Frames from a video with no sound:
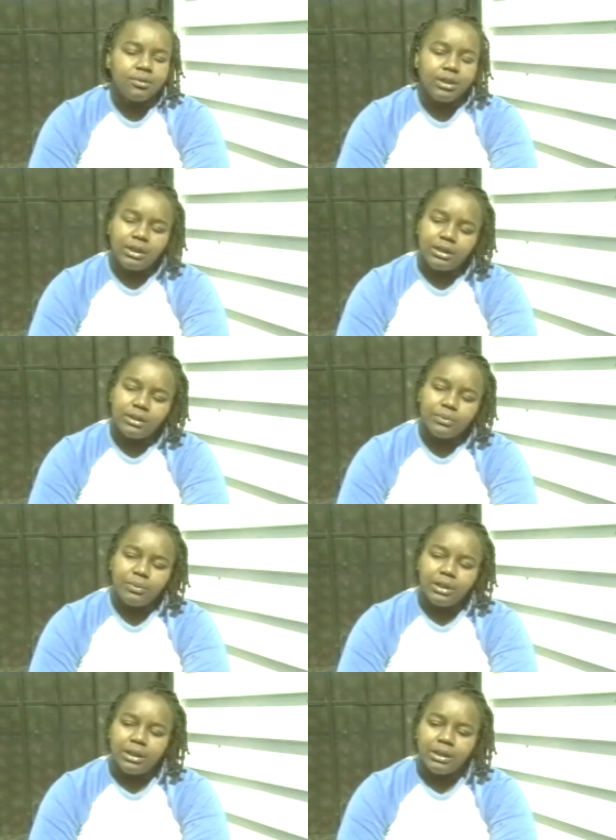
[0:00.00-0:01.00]
I think that's
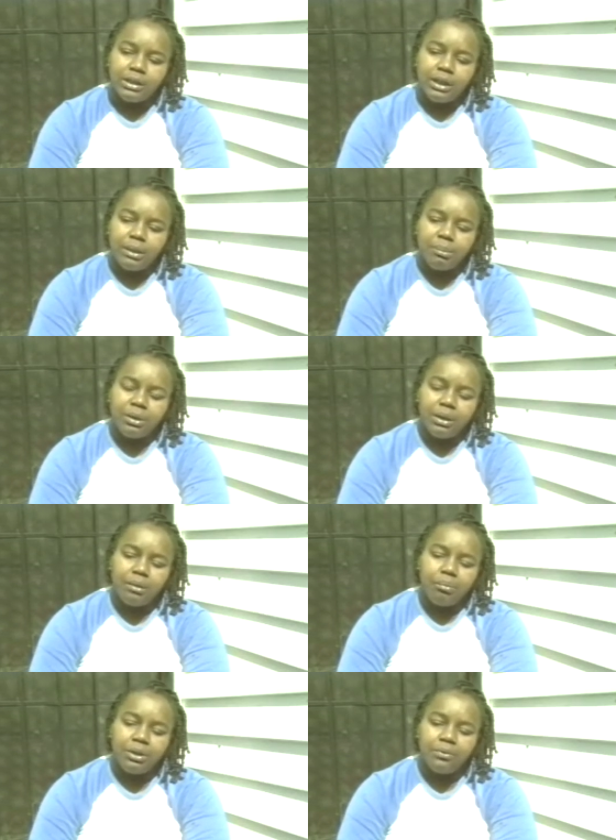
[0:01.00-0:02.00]
where he got the name
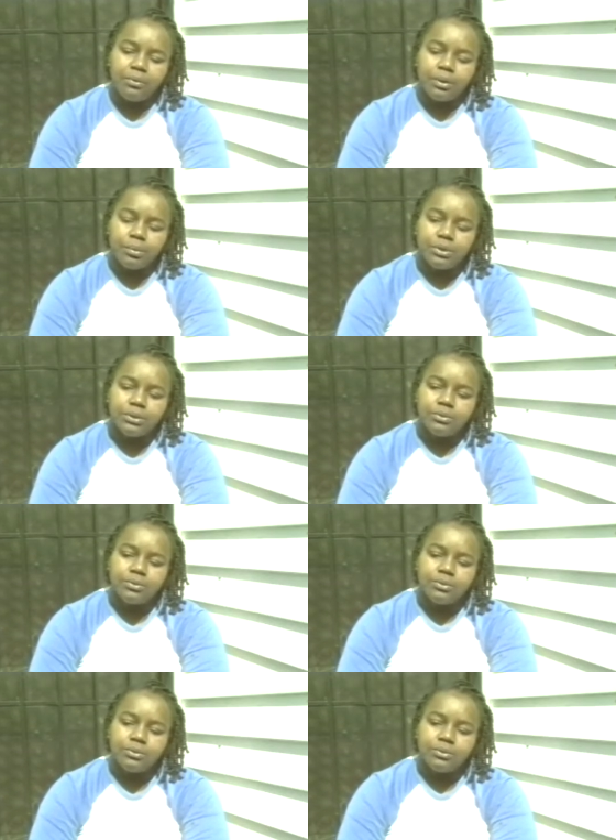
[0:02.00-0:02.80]
Plan B from, too.